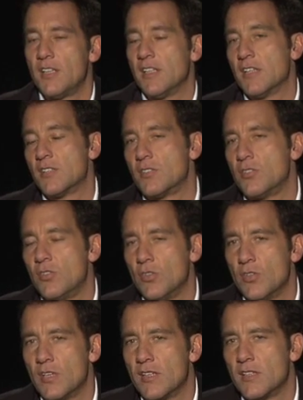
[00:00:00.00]
that's, you
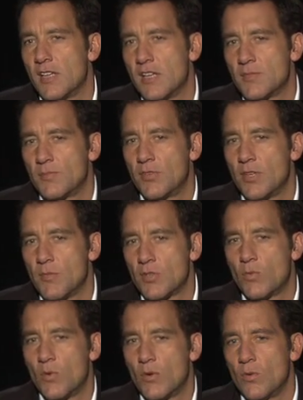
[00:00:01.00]
know, that's pretty
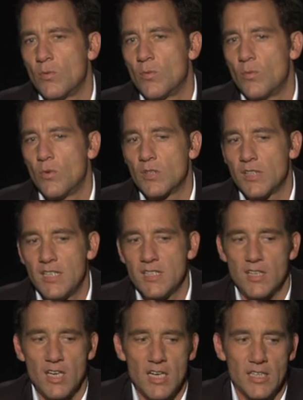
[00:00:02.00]
much what
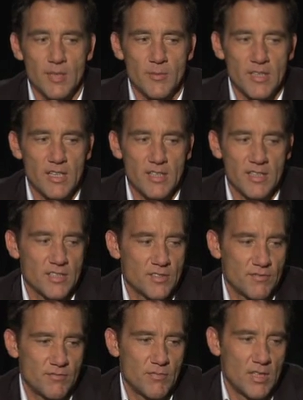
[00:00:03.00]
he's like. I mean, I think there's
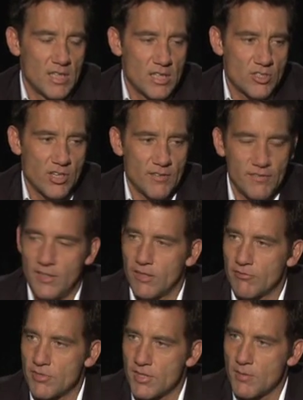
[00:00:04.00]
a slight feeling
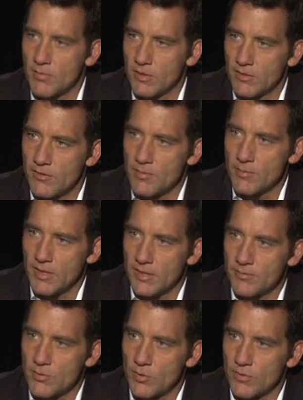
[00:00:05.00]
of resentment of him
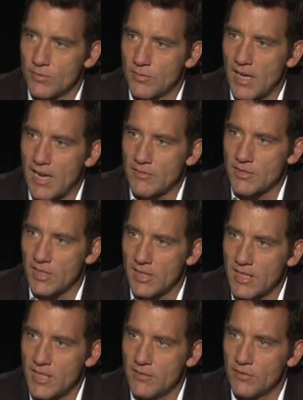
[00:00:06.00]
being sort of having to
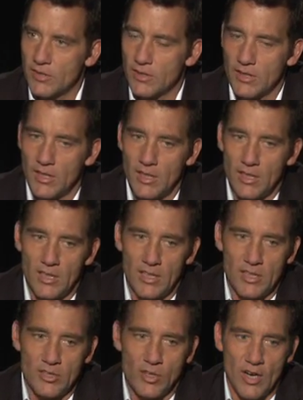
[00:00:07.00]
leave and
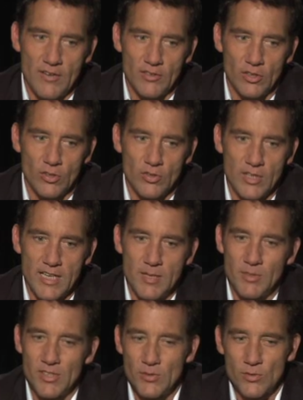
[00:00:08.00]
not having a lot there,
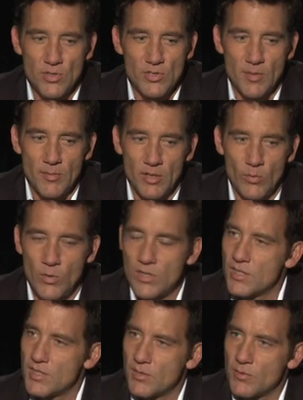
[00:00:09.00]
but he's also somebody who
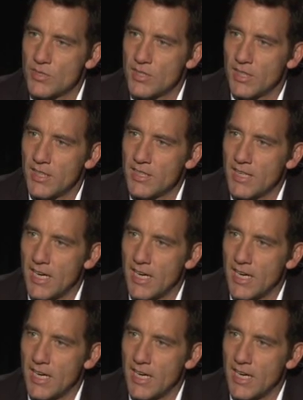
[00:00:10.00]
wishes he was still in the